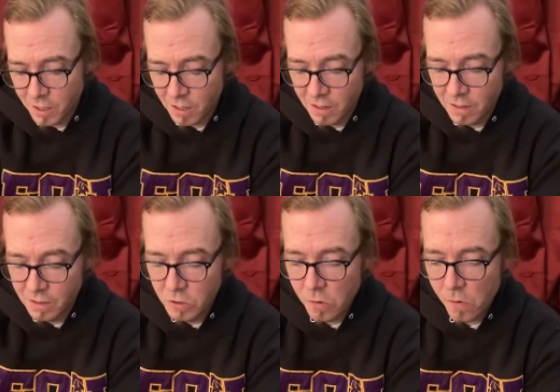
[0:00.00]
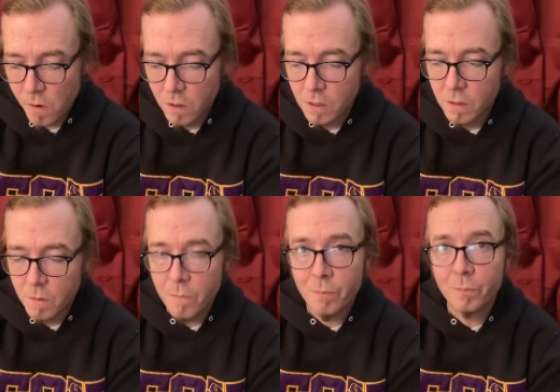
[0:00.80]
I'm so confused about
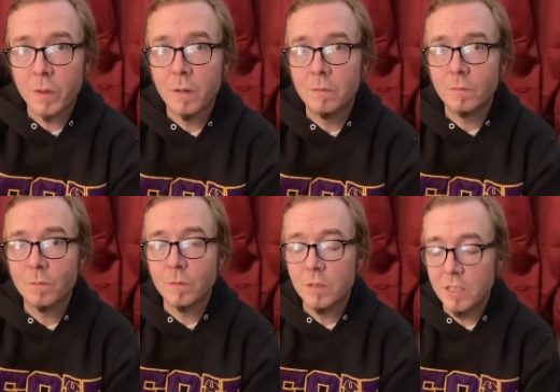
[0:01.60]
which one's hotter. And...